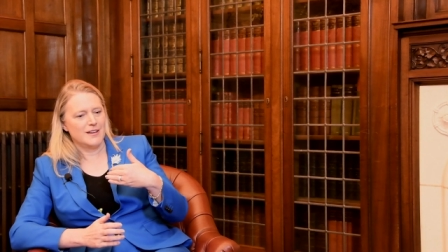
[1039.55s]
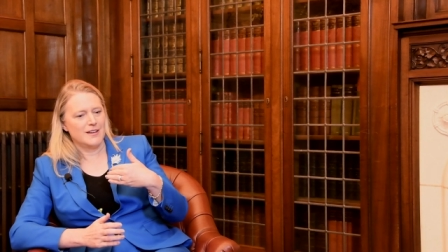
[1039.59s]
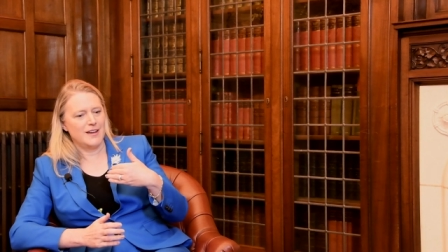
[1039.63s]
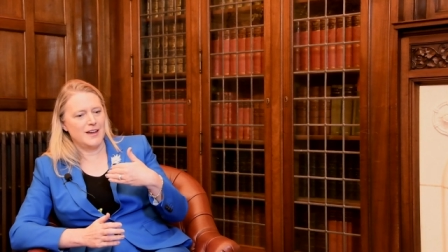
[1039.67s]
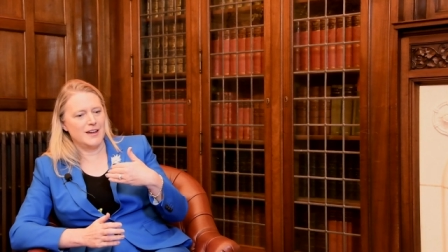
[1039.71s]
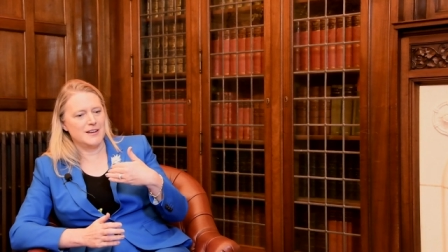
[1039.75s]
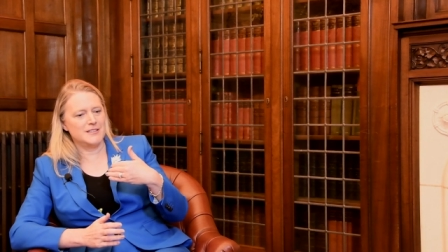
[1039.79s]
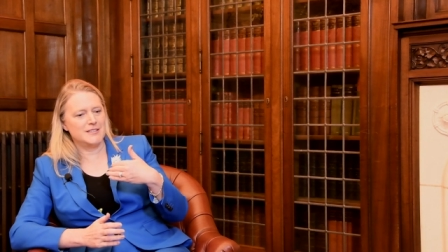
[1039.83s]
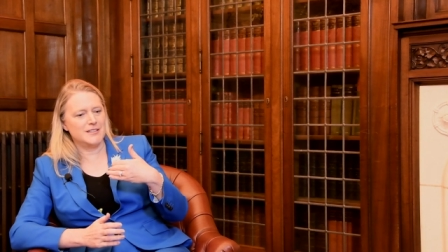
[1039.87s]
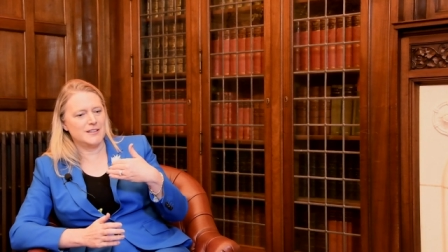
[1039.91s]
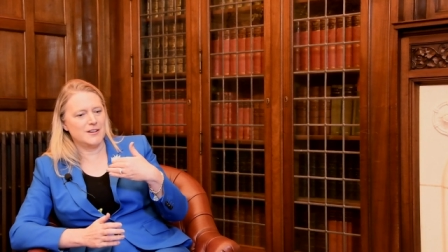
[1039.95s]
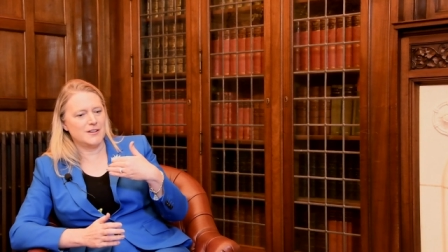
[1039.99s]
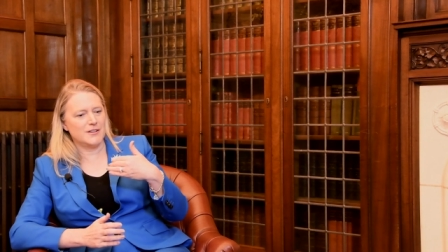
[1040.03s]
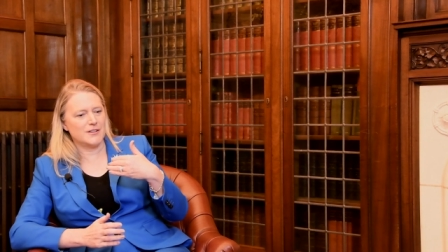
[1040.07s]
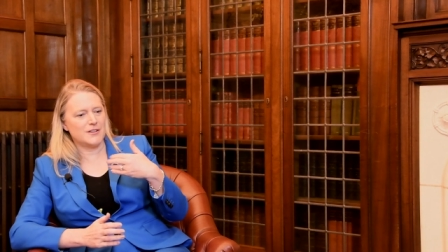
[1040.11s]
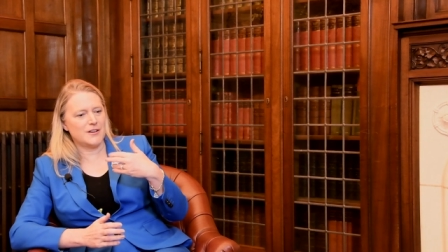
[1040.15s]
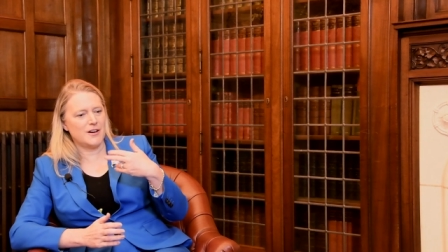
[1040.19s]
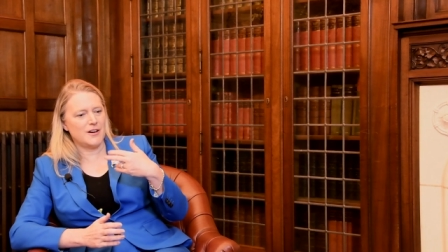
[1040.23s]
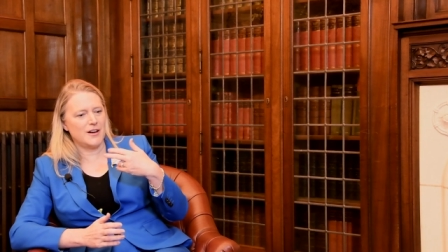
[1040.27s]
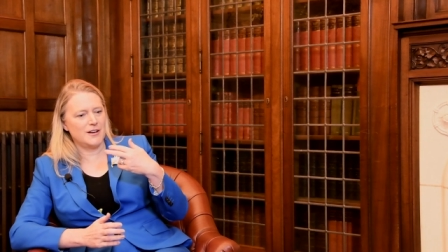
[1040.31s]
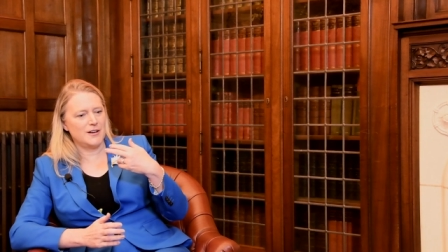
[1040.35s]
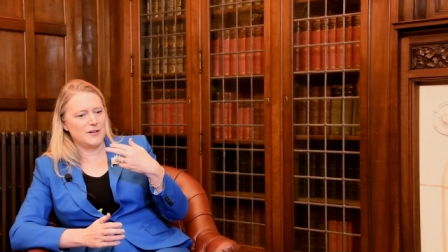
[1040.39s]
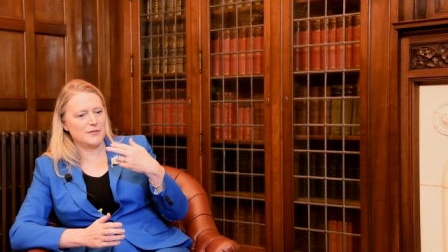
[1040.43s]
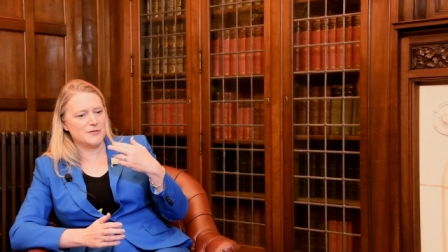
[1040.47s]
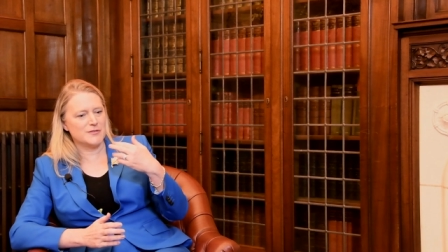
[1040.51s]
and did a
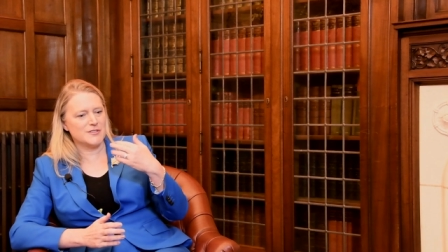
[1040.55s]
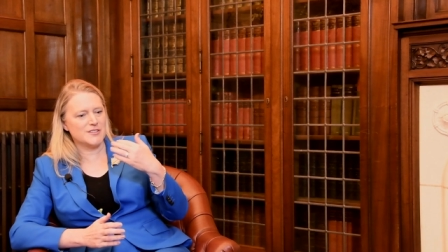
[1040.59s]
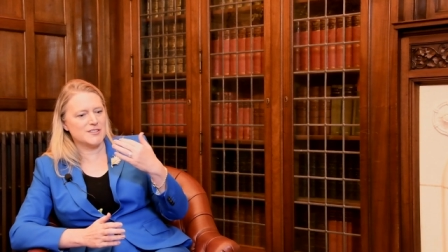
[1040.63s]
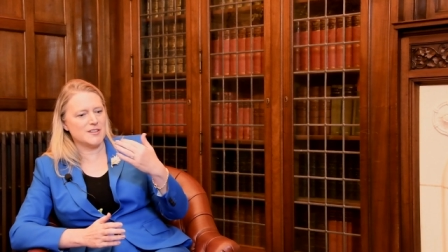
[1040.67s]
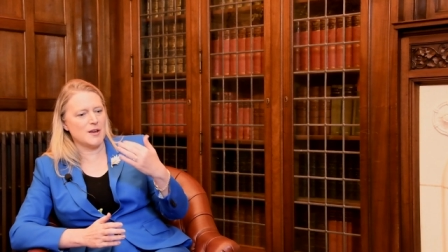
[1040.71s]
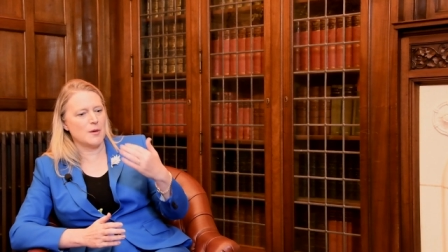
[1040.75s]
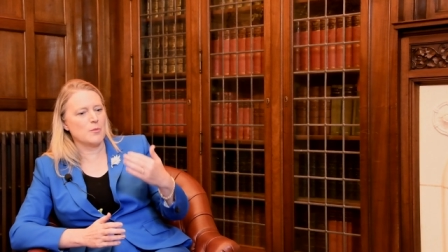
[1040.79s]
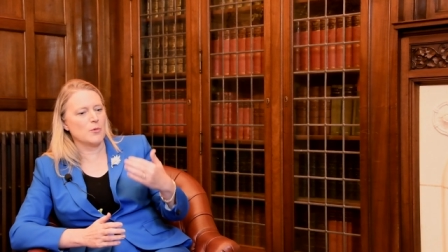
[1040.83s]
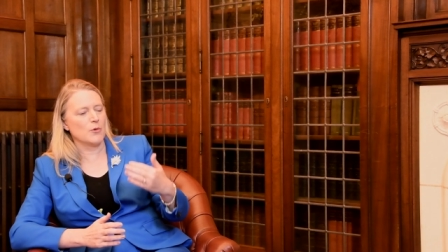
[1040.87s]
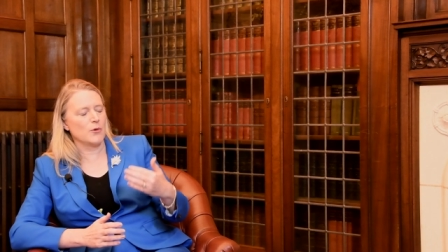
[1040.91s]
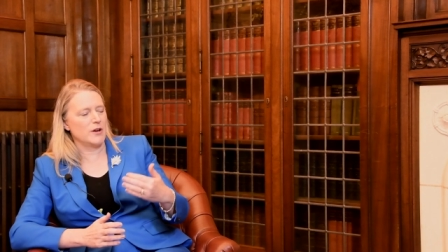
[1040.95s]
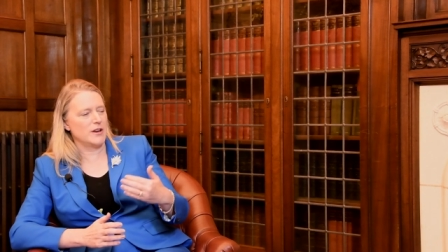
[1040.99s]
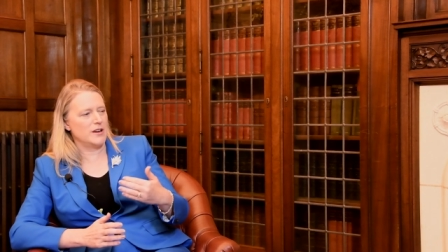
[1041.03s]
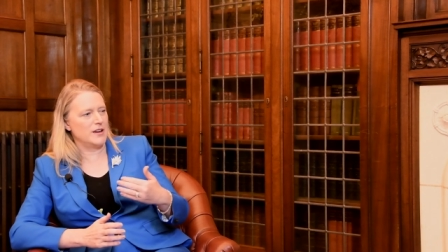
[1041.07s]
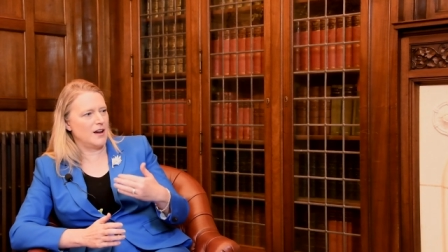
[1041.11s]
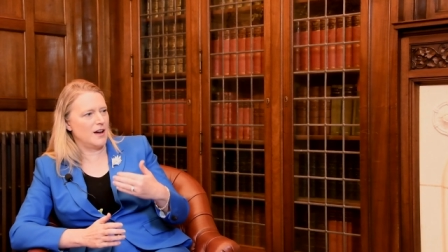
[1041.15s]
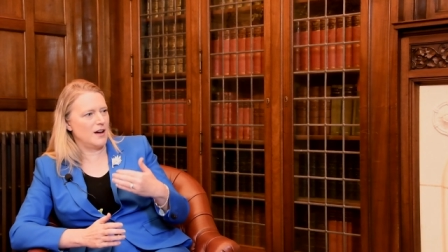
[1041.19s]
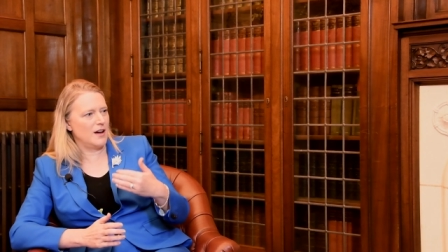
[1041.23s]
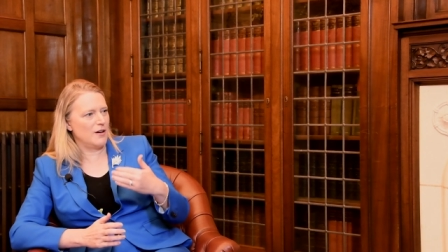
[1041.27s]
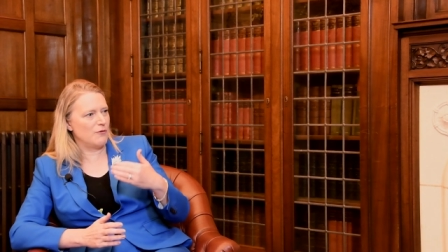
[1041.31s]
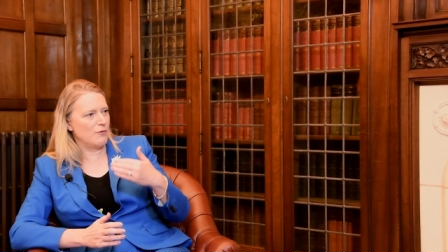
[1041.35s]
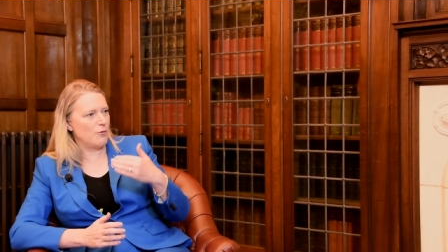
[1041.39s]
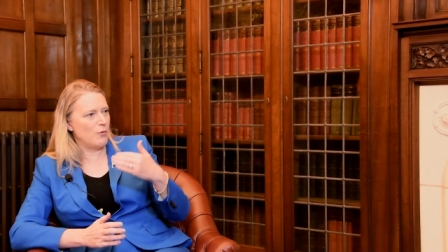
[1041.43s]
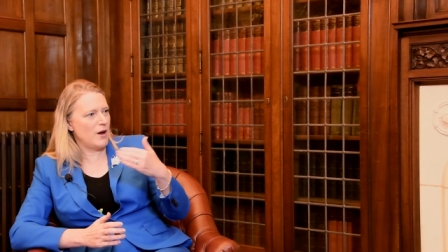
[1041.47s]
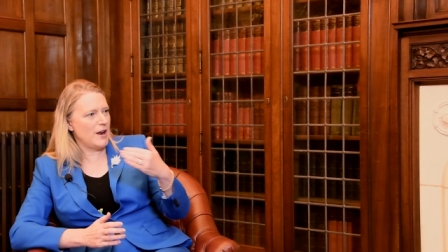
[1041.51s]
kind of summary
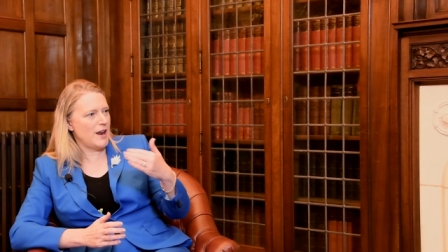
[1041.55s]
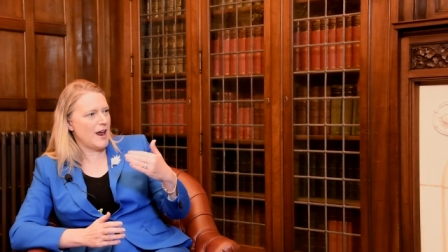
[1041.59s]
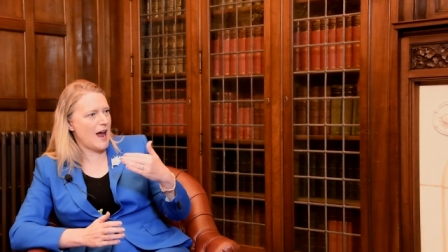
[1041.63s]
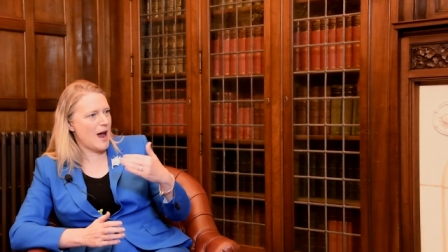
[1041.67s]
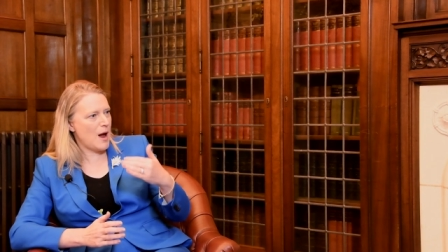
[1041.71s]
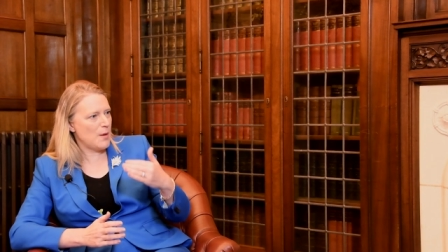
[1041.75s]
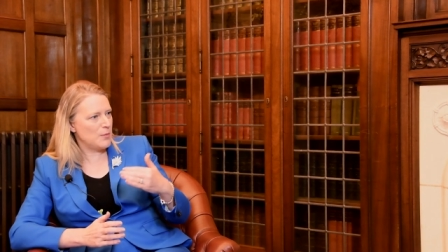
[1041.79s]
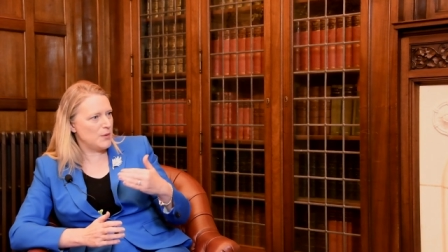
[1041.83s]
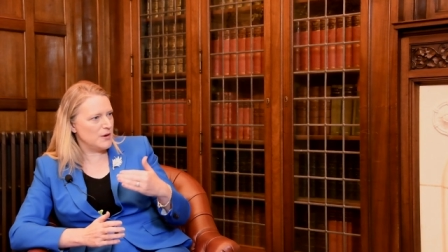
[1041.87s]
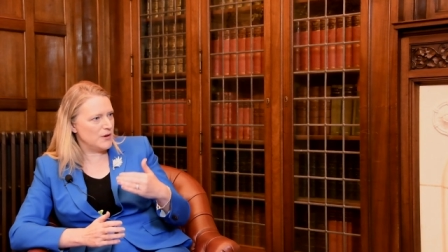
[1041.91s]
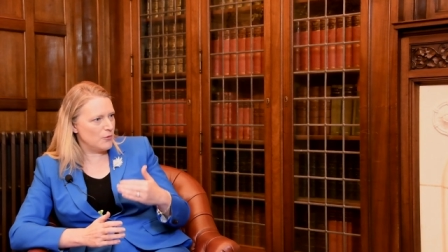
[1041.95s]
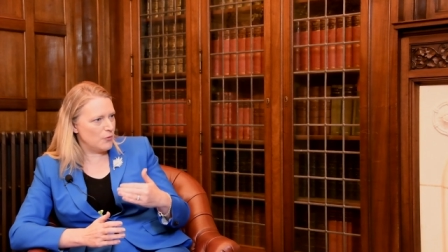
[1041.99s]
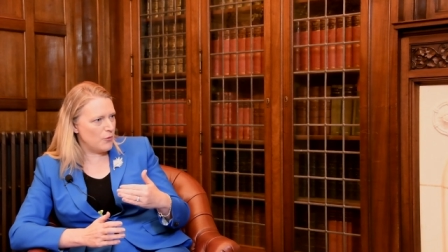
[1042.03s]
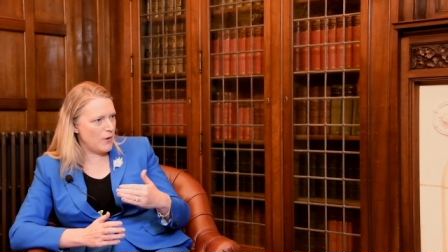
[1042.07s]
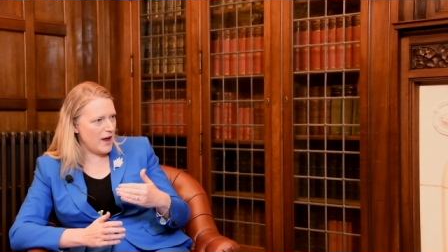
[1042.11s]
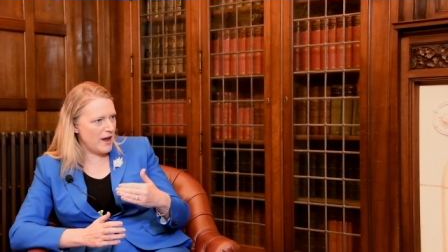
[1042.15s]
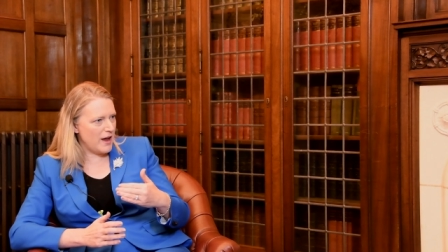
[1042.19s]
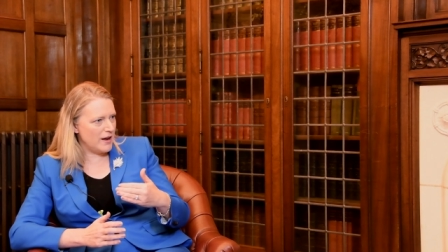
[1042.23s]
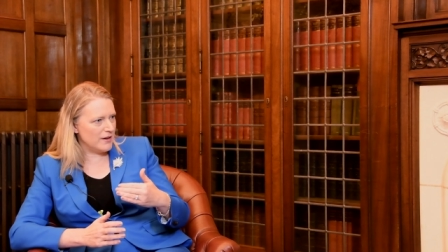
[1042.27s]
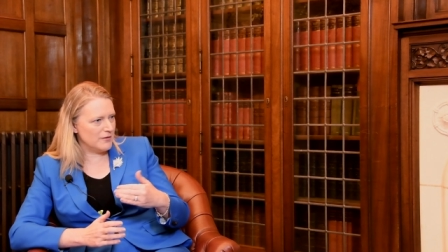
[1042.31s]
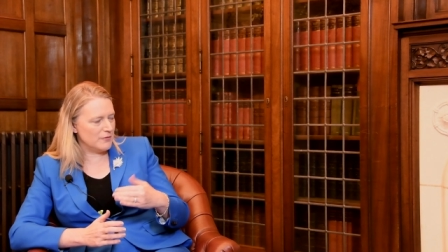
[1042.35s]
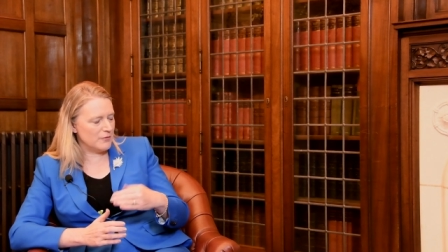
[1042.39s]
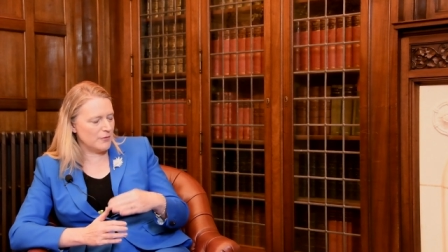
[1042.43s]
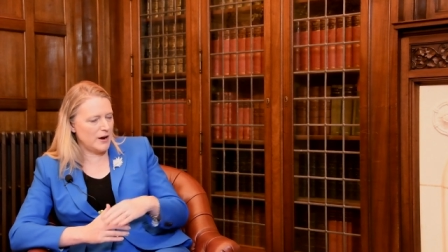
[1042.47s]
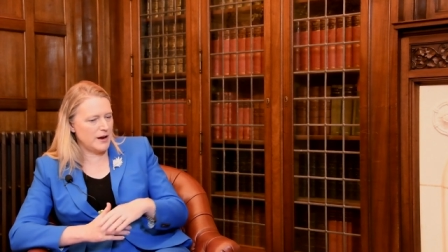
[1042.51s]
of what happened when,
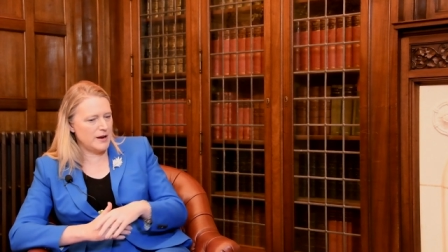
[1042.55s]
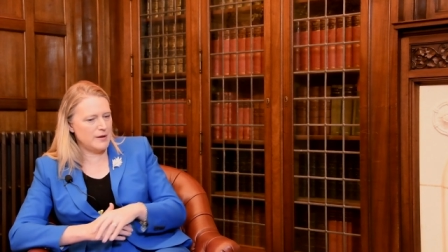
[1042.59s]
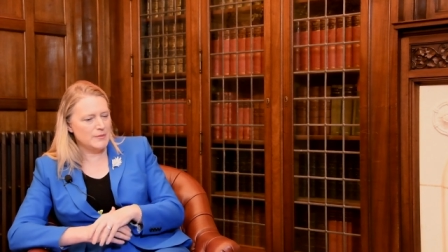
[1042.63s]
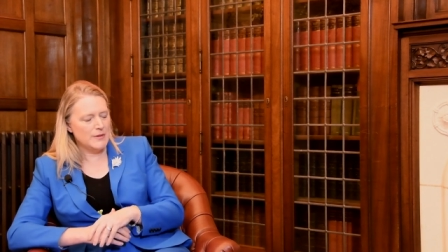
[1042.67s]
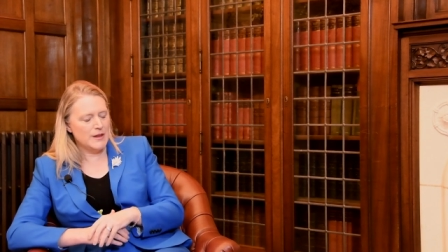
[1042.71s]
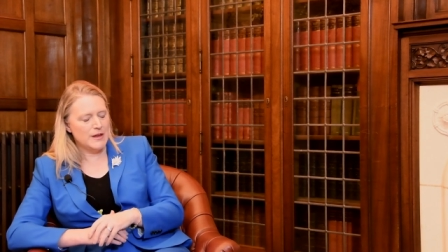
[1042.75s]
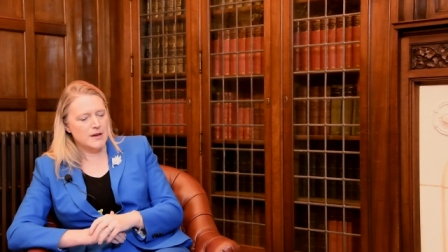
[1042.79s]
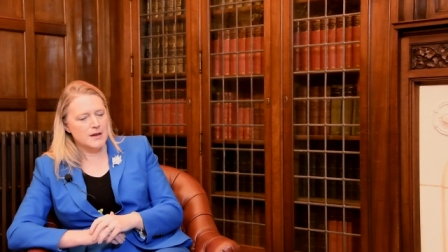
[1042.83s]
right?